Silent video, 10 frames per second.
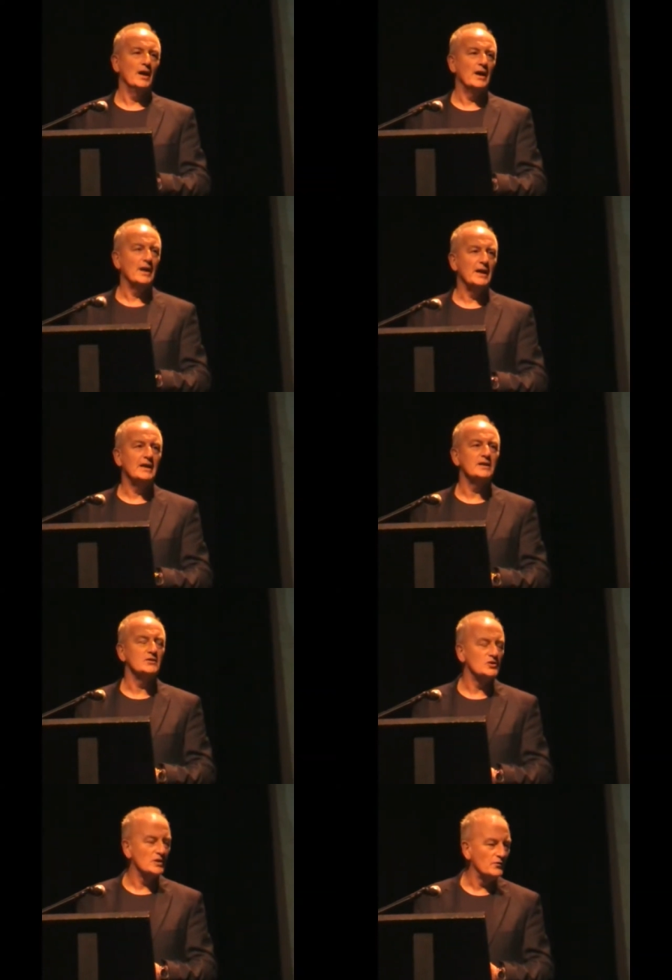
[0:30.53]

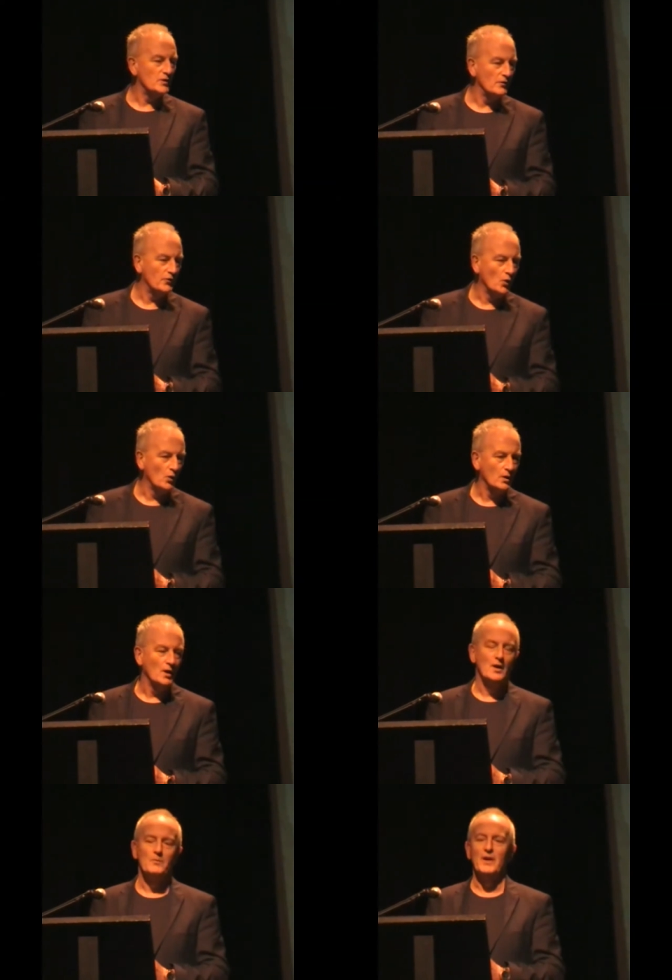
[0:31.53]
1874,
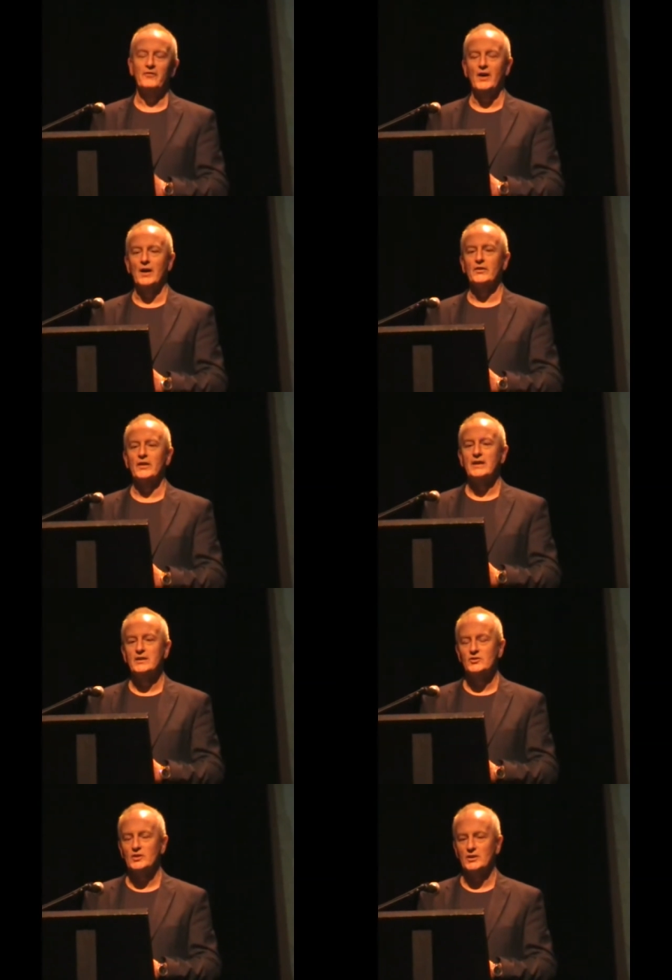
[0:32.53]
my father
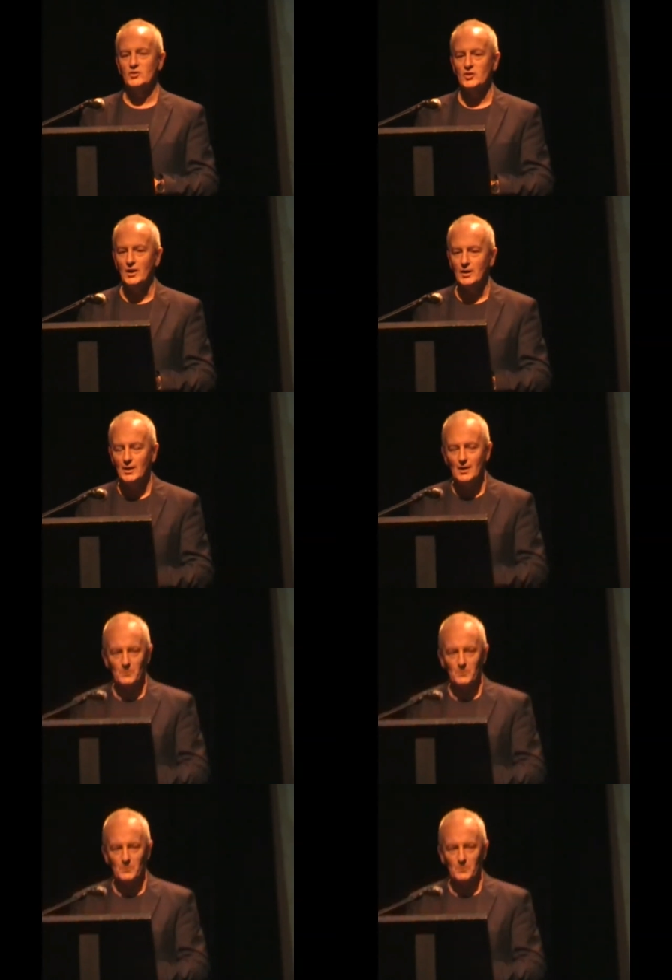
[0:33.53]
1916,